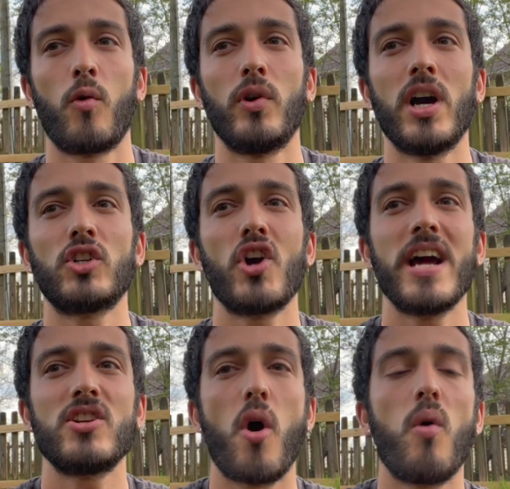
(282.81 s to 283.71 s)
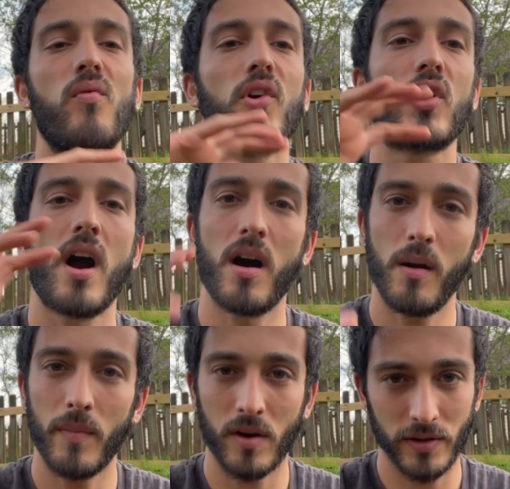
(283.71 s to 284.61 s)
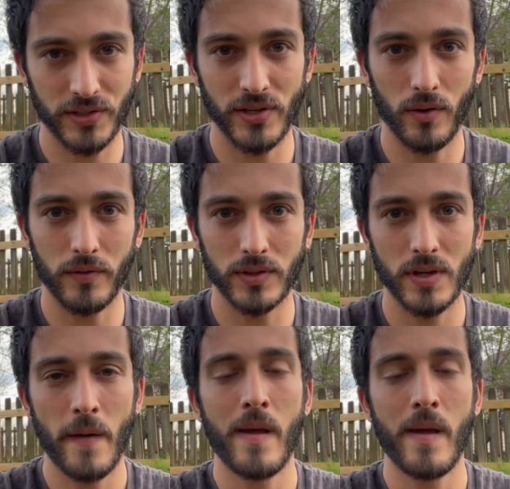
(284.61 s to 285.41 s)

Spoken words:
We're not trying to overcome ourselves.